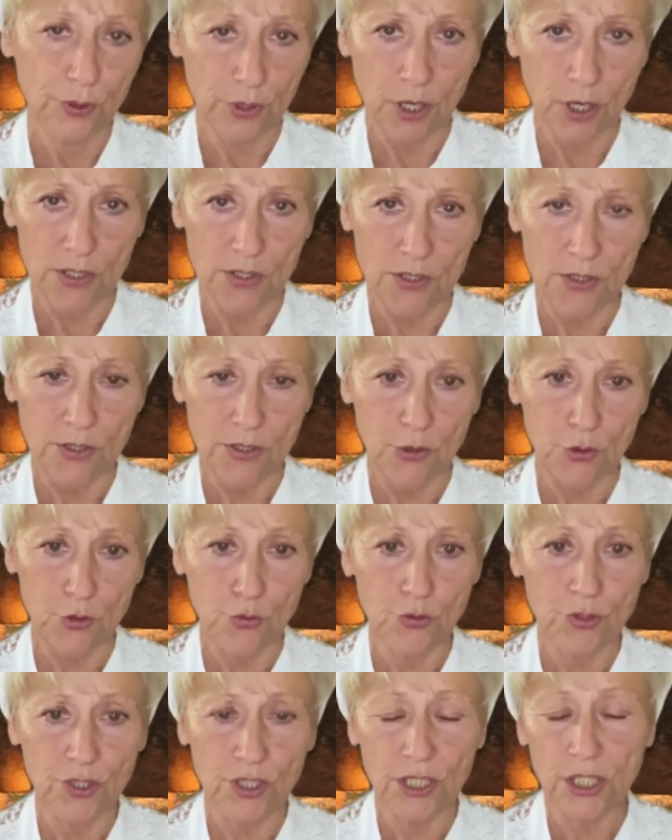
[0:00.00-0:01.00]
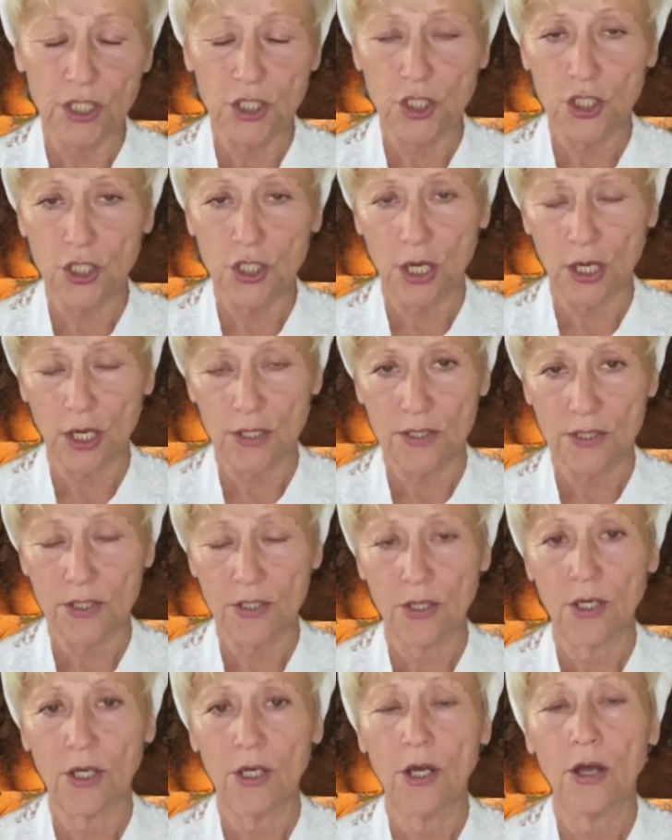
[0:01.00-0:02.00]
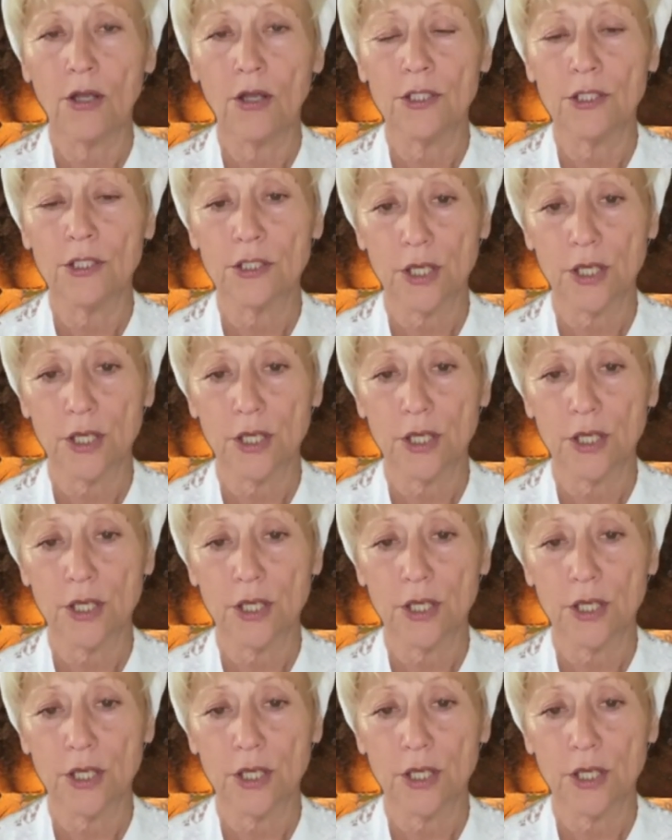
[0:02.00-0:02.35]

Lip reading: us to teach us God's